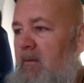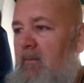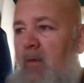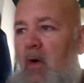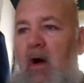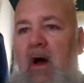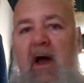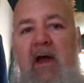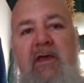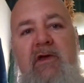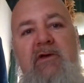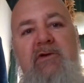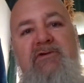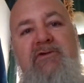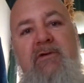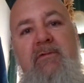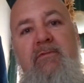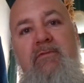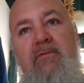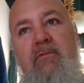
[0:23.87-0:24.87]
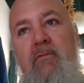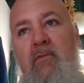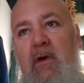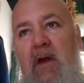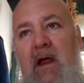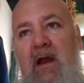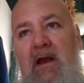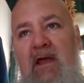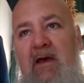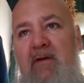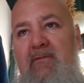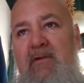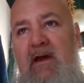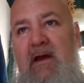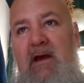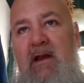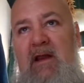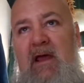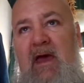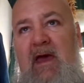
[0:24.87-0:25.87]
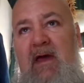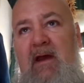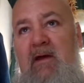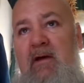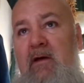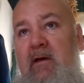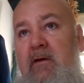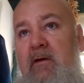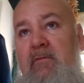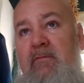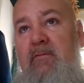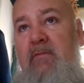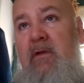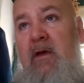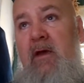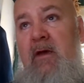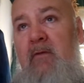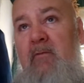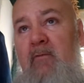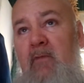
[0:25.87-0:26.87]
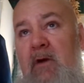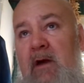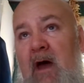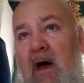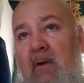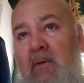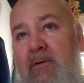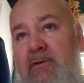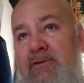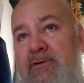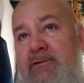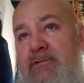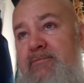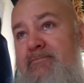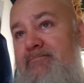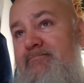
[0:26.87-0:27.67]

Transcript: Well, I used to when I lived in Atlanta and and when I was